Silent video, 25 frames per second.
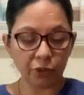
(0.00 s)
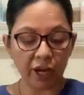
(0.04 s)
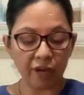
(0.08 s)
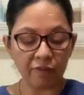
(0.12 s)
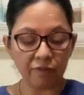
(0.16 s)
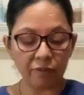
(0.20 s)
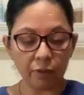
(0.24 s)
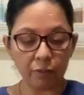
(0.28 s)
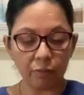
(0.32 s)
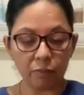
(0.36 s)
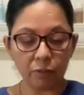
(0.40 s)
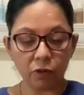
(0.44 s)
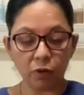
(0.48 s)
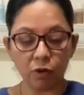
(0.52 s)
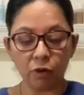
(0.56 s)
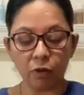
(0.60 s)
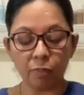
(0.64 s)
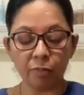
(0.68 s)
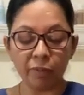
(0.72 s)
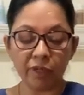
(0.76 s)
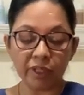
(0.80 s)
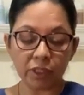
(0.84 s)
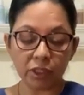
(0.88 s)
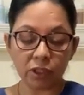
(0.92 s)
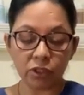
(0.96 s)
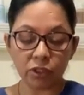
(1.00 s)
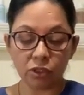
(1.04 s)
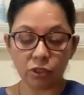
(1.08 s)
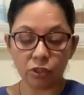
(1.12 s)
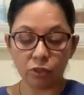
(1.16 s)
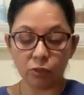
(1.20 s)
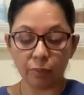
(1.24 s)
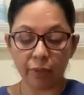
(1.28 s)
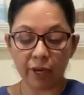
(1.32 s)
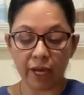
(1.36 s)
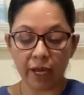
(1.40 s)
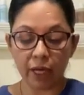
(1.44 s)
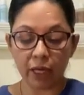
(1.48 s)
private or
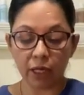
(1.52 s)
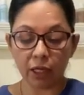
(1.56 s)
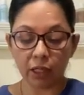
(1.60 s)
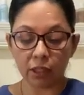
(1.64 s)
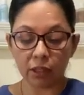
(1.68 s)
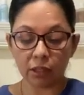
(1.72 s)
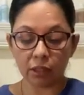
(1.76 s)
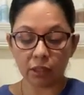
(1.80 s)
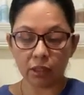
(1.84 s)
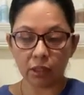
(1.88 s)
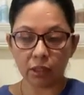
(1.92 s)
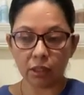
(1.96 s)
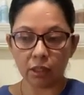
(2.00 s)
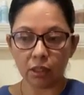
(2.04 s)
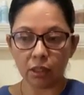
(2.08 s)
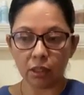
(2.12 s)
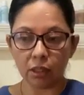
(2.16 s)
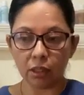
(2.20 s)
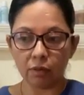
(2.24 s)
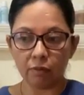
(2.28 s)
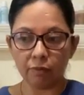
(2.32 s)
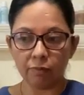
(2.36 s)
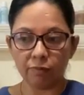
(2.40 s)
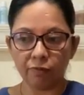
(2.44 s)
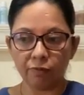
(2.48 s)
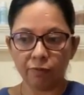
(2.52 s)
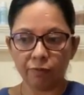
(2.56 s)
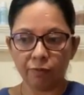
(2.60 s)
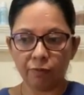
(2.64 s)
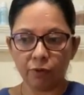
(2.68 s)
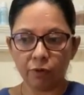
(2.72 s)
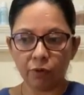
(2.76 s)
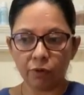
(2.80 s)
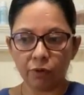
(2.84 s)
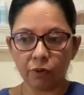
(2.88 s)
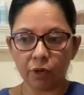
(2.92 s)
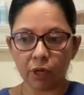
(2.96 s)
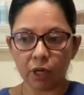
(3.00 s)
message you back a
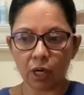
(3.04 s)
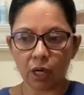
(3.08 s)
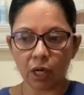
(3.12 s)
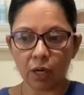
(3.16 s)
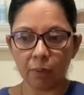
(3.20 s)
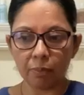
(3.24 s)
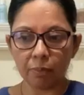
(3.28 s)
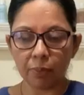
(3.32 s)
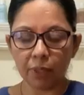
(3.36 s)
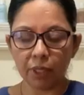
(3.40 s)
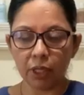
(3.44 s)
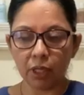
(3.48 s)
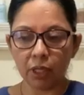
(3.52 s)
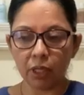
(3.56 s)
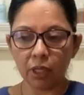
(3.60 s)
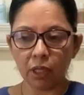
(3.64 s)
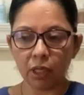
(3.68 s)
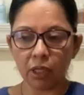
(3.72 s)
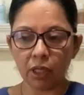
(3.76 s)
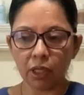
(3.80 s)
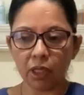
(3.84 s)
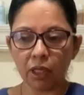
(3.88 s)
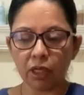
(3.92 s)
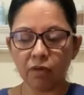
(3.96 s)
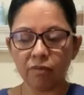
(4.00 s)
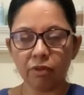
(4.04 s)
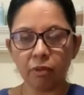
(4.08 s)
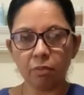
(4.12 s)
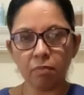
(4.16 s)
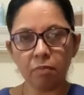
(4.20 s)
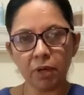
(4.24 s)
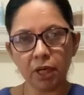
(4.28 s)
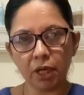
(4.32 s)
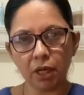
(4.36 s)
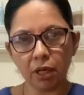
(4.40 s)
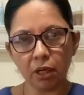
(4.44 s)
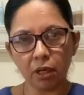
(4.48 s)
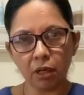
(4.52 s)
photocopy, I think, of the
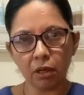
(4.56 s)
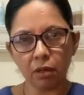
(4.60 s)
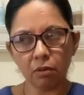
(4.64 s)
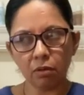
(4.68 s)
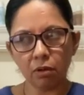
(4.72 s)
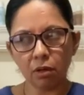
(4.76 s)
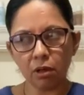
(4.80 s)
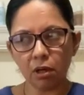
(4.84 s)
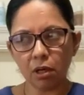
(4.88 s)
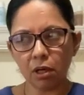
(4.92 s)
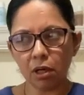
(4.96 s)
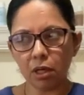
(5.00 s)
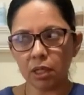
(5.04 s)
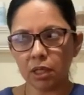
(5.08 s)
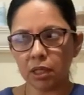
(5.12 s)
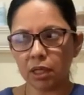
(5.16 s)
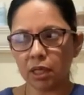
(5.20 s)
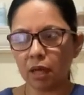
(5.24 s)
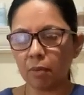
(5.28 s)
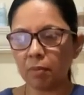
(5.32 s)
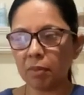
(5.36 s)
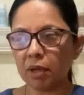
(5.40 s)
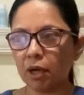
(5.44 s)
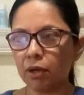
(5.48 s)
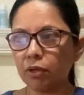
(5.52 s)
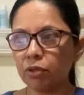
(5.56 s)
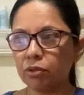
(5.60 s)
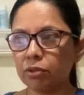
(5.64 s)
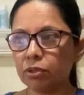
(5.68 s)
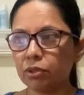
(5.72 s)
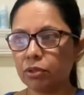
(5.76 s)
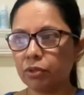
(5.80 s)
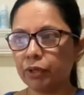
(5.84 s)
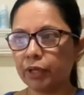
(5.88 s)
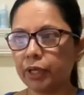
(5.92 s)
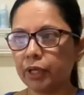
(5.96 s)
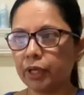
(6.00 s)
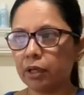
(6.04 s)
bingo card. Debbie, are you
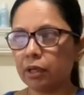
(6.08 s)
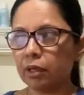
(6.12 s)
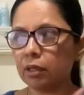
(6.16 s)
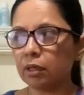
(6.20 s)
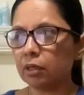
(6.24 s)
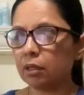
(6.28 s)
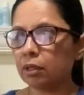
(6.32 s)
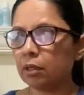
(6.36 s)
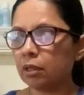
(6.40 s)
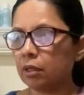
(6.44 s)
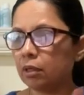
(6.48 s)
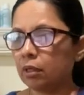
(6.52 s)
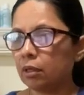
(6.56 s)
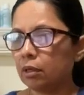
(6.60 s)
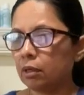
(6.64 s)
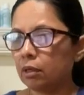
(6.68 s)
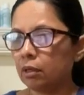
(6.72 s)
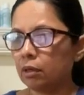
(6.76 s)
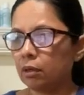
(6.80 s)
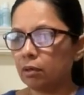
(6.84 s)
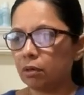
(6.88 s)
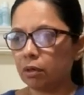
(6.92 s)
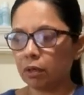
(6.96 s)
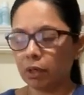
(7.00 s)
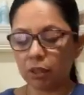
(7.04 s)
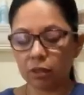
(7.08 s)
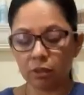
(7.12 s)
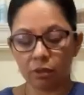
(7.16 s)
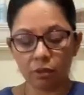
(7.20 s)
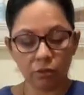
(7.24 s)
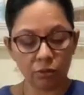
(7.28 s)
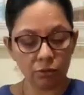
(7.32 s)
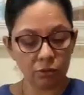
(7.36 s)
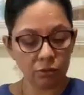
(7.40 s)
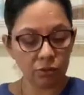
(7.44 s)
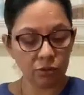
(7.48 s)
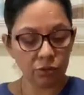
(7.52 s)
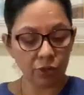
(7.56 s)
still here or are
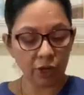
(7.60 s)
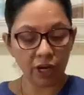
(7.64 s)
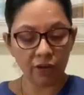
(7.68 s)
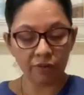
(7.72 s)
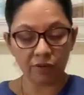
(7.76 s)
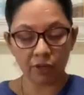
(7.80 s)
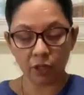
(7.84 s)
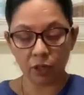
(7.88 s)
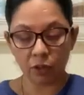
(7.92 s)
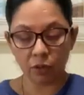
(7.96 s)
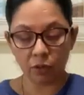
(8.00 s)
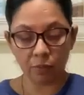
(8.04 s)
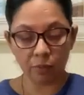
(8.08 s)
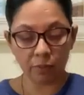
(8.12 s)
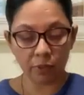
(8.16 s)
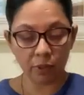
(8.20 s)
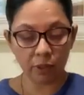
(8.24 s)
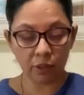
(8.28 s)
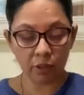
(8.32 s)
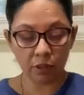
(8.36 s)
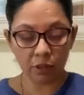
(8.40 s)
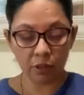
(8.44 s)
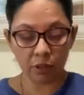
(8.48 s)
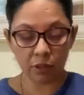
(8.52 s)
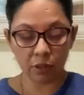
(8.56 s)
you driving home?